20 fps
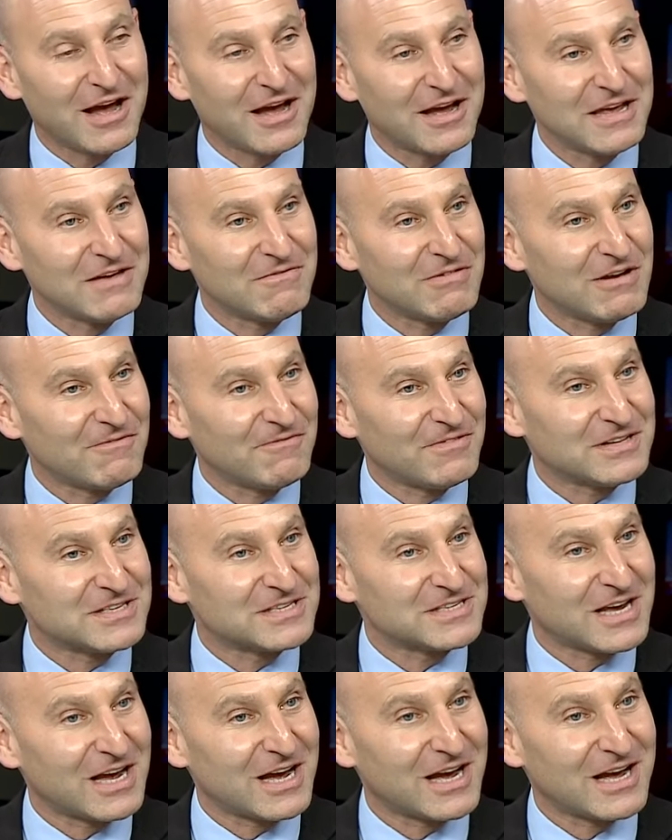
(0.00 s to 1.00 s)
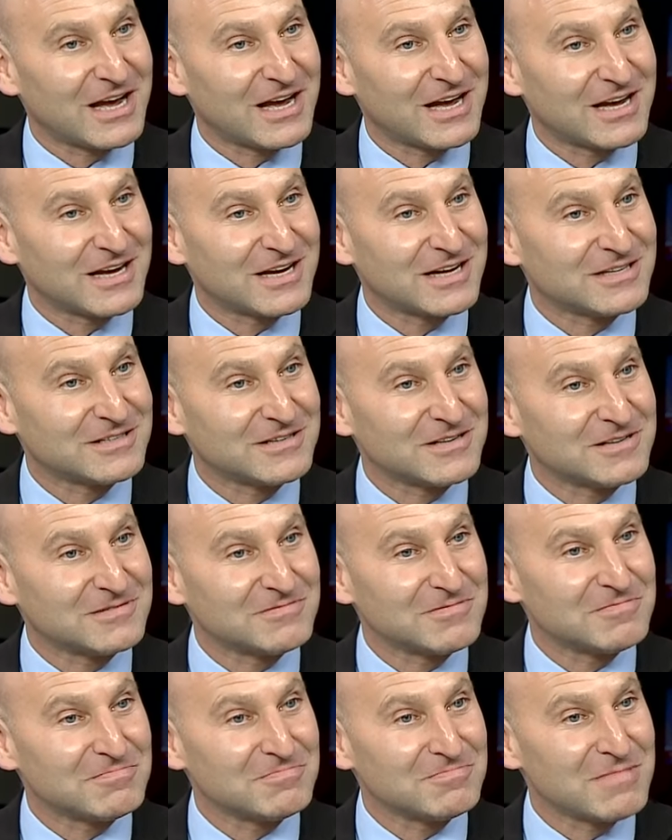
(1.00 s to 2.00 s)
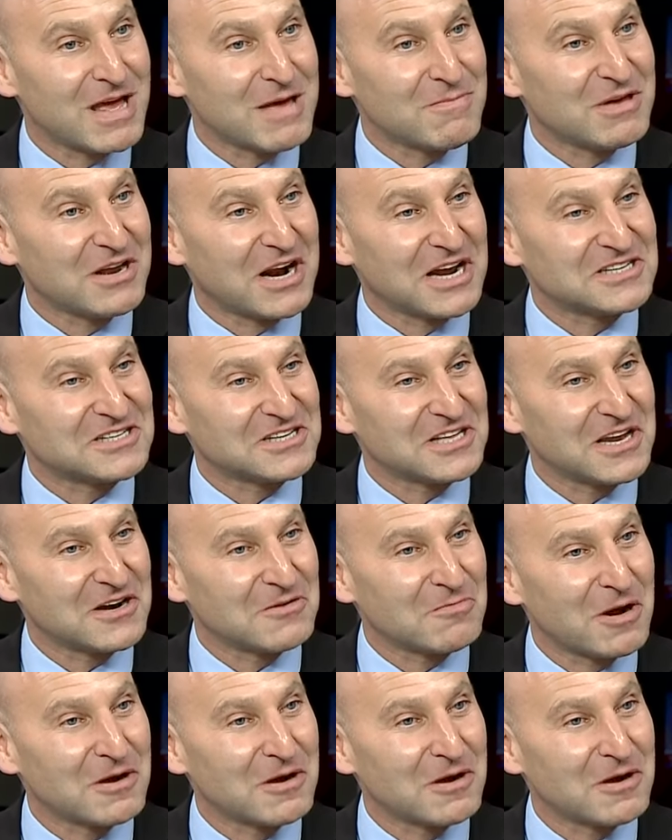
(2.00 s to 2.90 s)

uh, even if it's uh, maybe an isolated